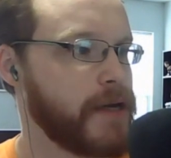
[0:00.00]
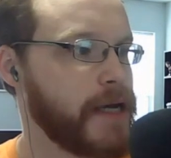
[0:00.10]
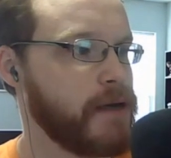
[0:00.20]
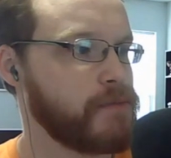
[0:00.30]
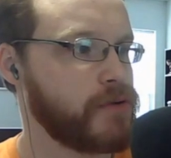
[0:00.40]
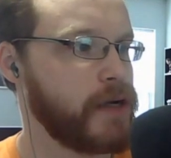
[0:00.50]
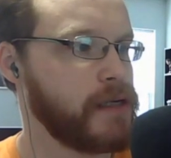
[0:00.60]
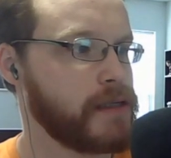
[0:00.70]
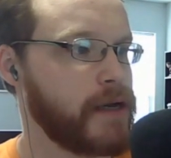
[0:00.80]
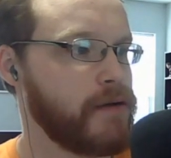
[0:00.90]
app, create
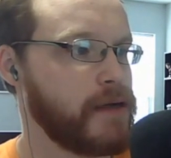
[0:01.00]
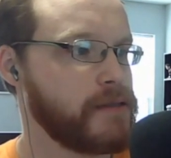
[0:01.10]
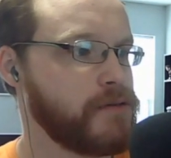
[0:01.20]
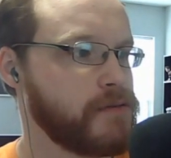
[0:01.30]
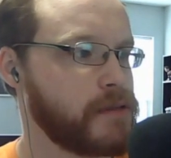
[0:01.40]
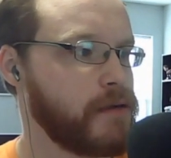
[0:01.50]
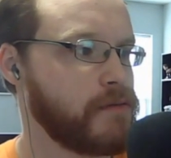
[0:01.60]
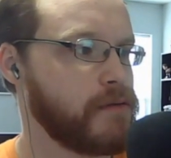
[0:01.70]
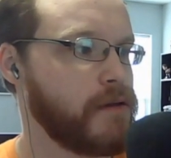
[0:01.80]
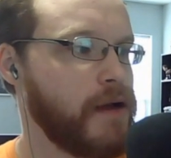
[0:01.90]
an account, and use code
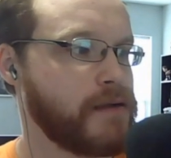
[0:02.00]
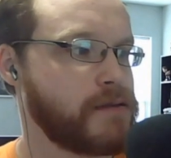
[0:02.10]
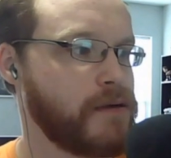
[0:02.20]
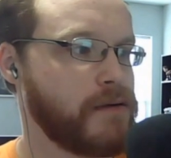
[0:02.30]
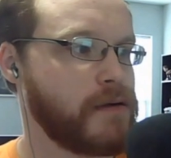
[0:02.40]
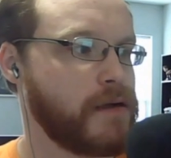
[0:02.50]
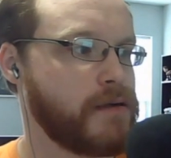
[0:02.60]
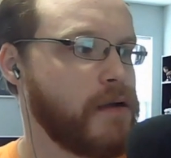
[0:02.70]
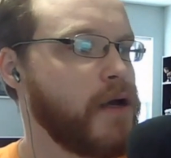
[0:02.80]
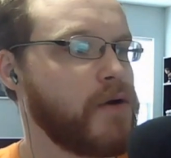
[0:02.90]
Locked On
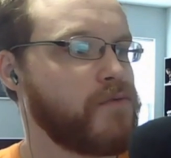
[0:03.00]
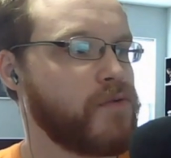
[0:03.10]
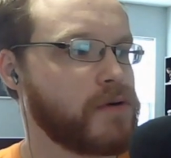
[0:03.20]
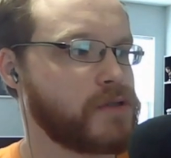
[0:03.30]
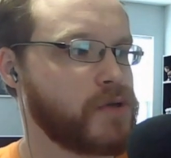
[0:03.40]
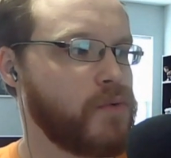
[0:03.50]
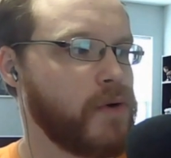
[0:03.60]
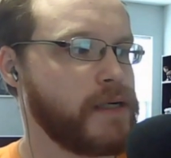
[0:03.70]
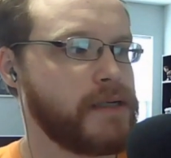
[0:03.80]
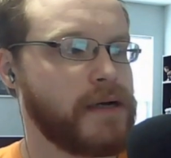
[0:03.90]
for
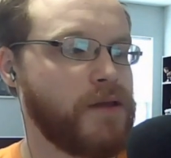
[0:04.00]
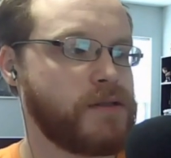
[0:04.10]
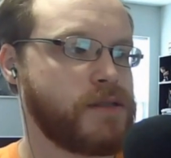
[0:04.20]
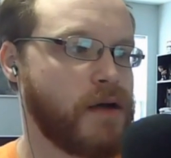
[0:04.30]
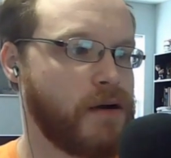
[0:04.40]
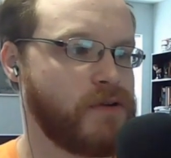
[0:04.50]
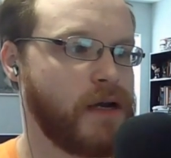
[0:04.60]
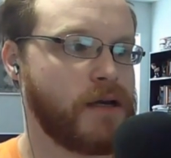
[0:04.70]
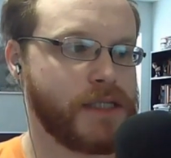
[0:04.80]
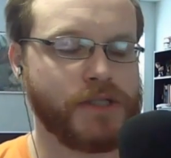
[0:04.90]
$20 off
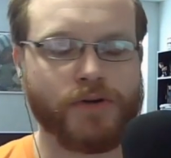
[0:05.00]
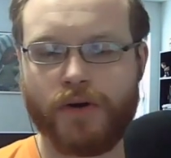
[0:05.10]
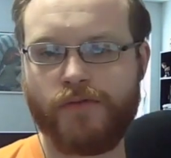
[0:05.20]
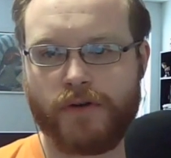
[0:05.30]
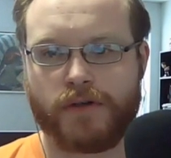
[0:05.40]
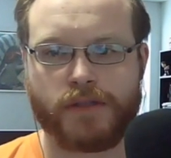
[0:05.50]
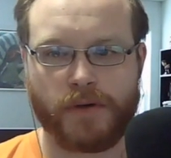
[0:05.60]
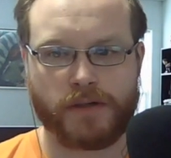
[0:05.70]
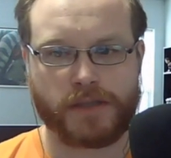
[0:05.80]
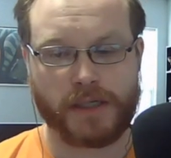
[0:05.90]
your first
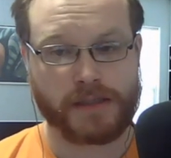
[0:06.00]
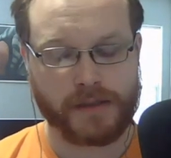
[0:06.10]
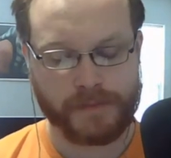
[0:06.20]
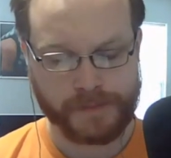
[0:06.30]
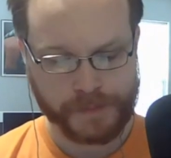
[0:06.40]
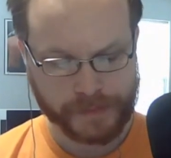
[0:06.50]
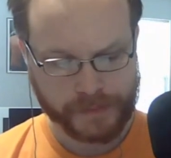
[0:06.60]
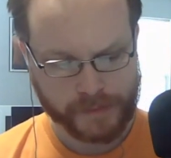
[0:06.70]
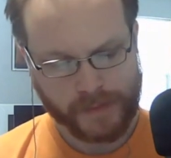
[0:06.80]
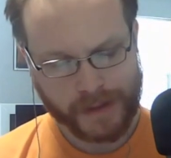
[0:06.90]
purchase.
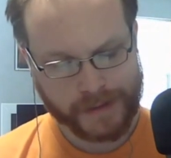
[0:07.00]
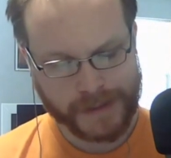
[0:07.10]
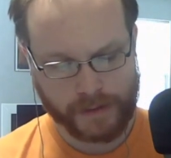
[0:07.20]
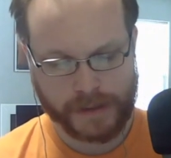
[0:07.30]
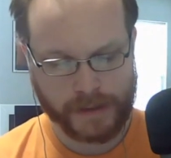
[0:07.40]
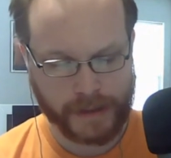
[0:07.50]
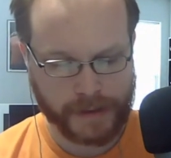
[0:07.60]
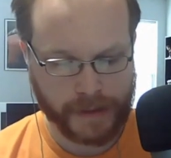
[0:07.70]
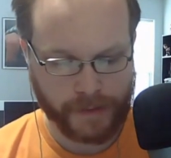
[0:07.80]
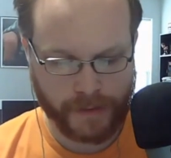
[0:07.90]
Now, tonight,
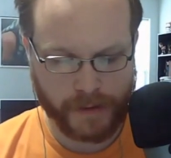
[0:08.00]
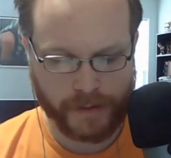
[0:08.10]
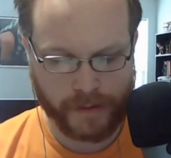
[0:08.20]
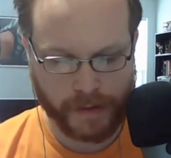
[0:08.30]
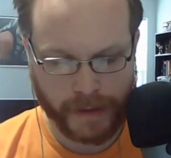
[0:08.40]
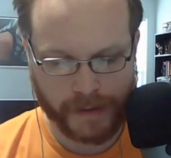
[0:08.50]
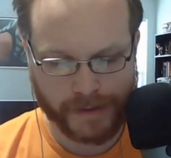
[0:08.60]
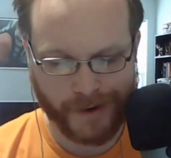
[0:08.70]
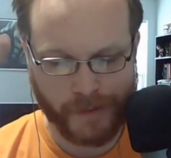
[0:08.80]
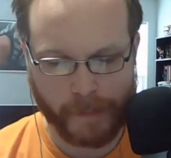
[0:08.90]
the Carolina Hurricanes
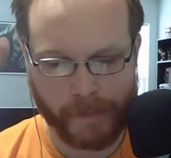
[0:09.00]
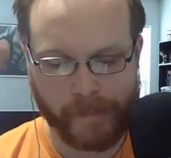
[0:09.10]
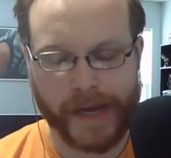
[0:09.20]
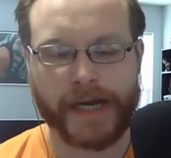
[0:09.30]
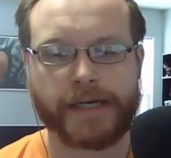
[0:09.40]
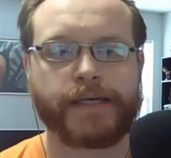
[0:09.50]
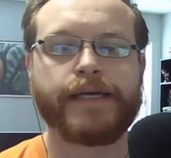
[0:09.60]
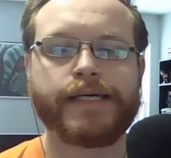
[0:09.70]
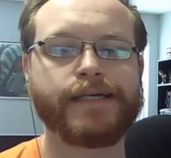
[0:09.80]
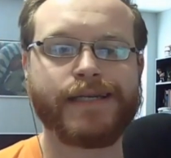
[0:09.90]
are back
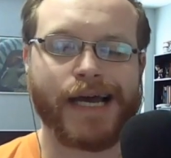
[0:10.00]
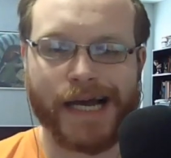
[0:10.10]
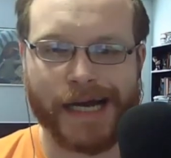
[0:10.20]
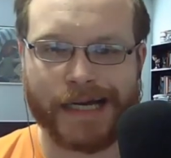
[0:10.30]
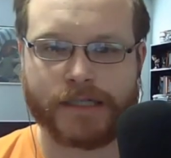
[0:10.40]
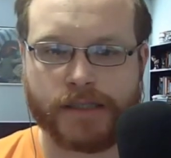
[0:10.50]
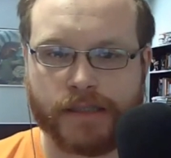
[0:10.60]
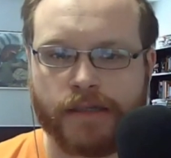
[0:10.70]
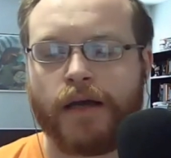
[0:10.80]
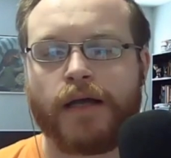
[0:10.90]
in action.